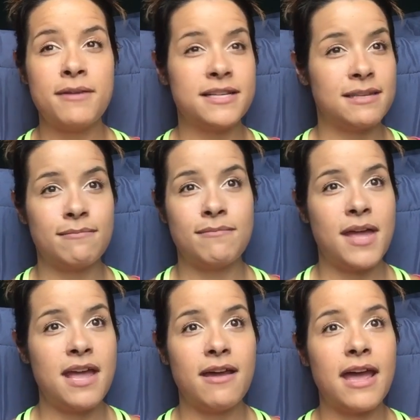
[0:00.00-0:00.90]
Because
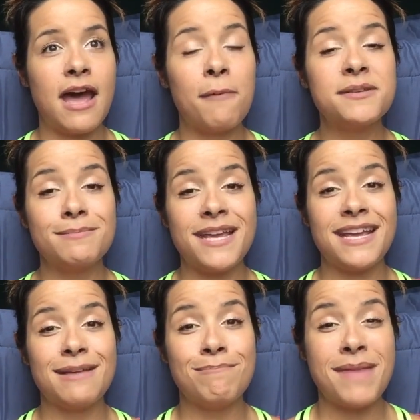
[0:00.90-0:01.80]
it helps
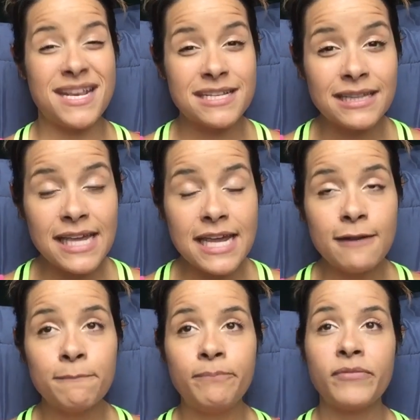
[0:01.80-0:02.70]
me mentally.
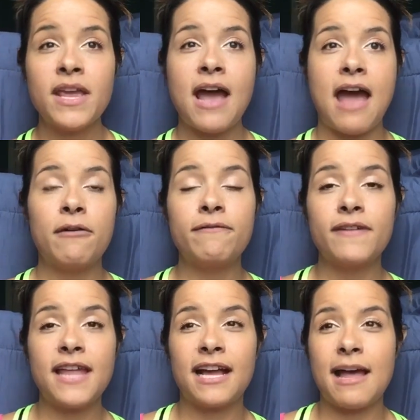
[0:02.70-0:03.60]
I don't
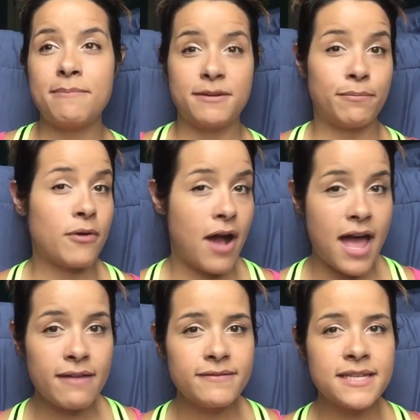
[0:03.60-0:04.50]
feel like I'm
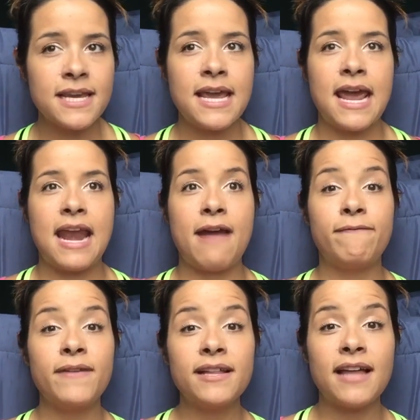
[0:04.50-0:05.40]
deprived. And I
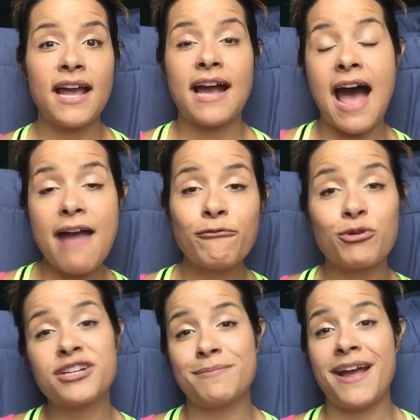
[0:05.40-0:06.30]
feel like I've
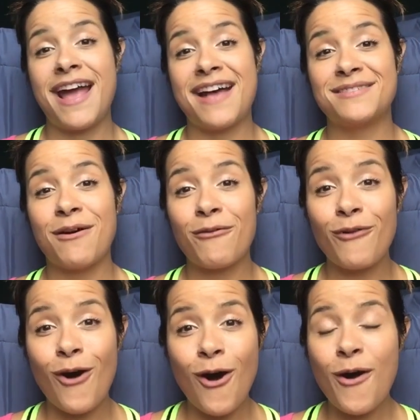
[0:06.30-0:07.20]
worked my ass off
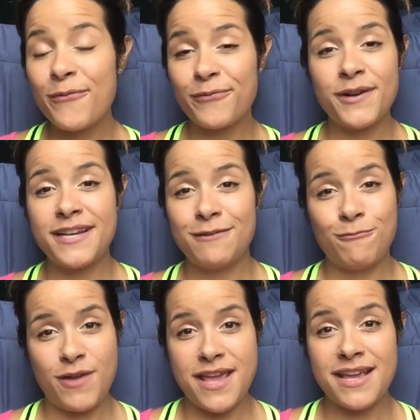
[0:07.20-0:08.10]
all freaking
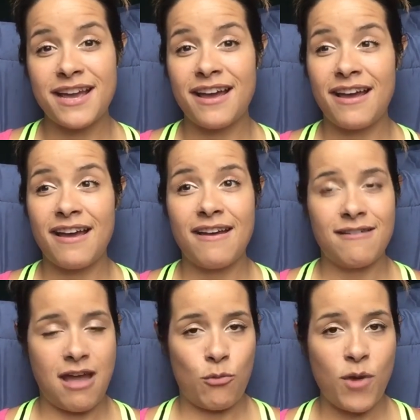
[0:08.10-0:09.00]
week.
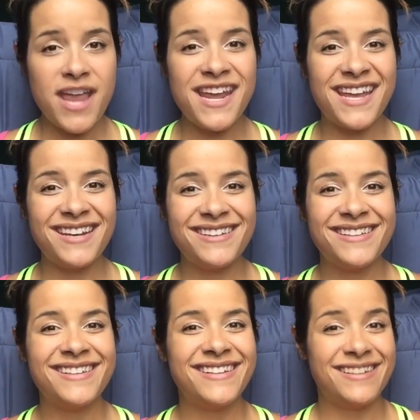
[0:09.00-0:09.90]
I weighed in
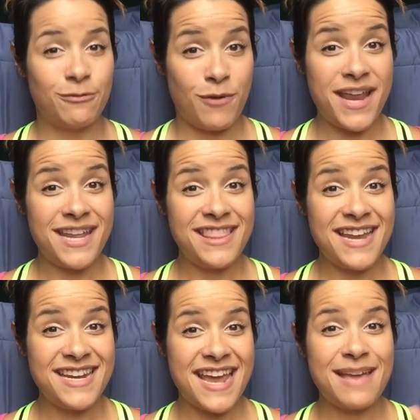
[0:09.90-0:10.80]

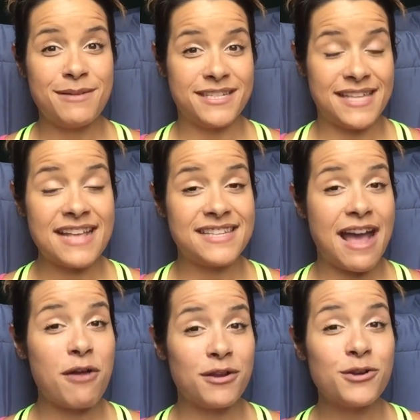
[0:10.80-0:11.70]
that day, because that's
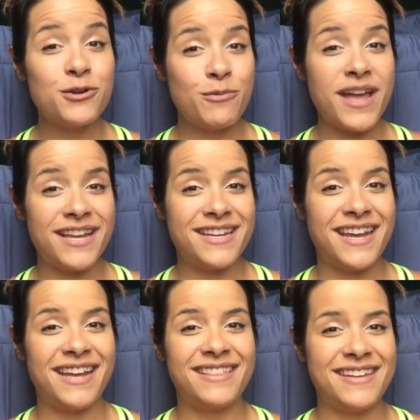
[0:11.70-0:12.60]
now your new weigh-in
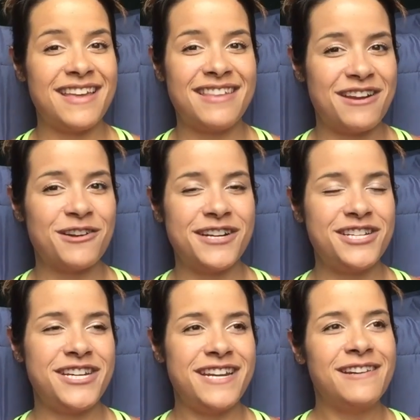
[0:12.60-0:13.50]
day, the day that you're going to
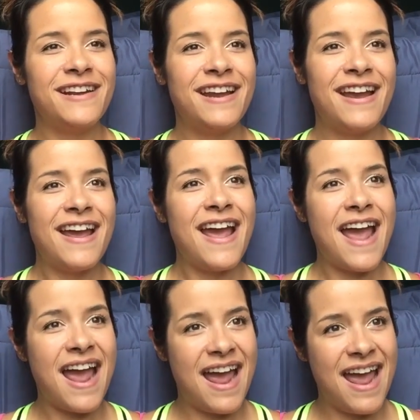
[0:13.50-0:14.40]
cheat.
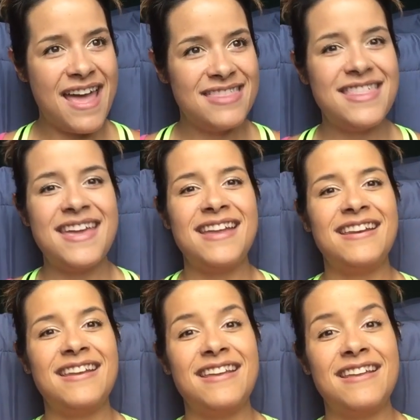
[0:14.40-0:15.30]
And then